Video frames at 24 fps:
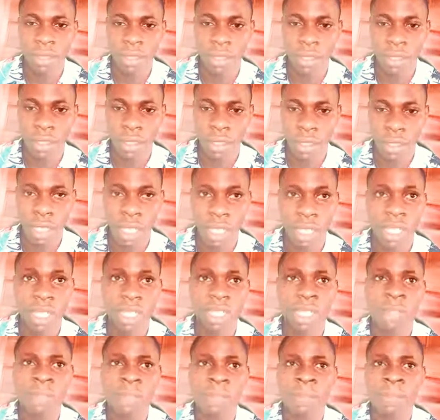today
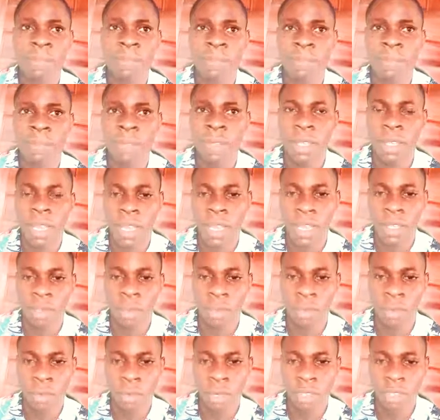and
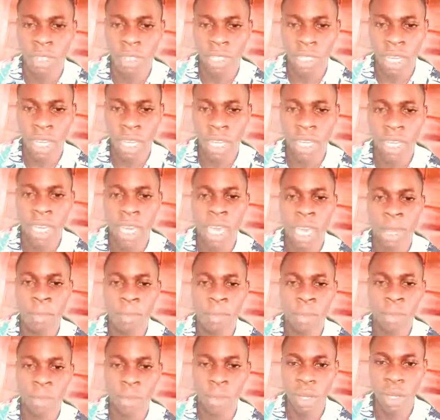once again
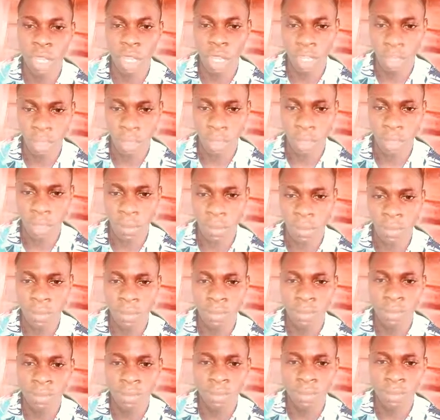happy weekend
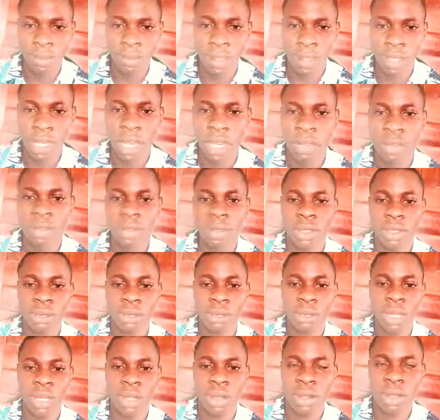now we
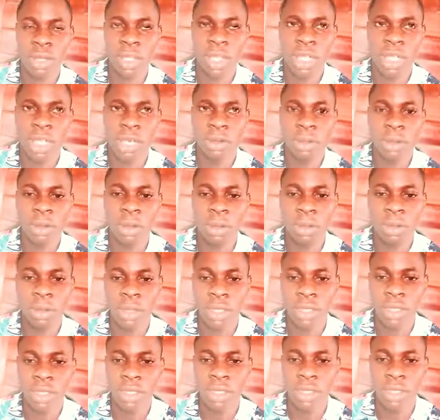are looking at the
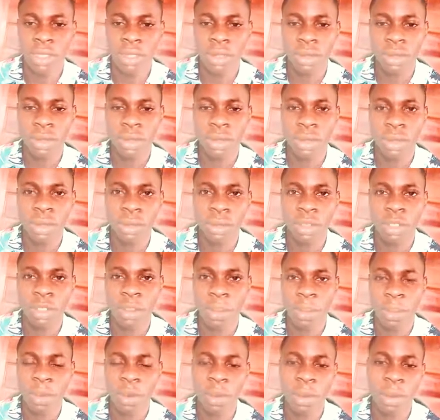blueprint some
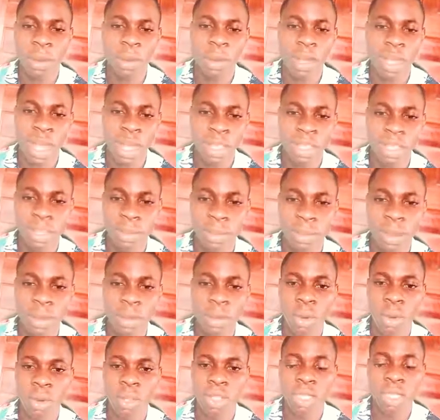people may be asking me
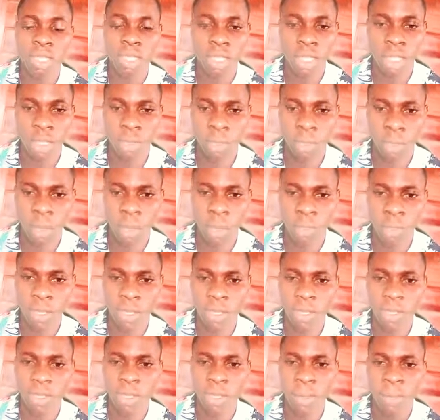what is the
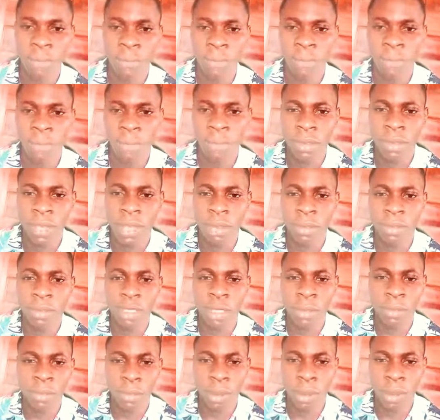blueprint now the
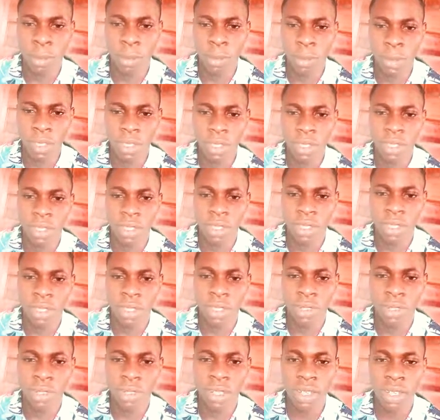blueprint
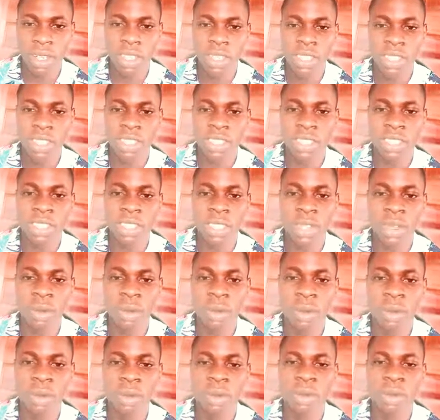is you know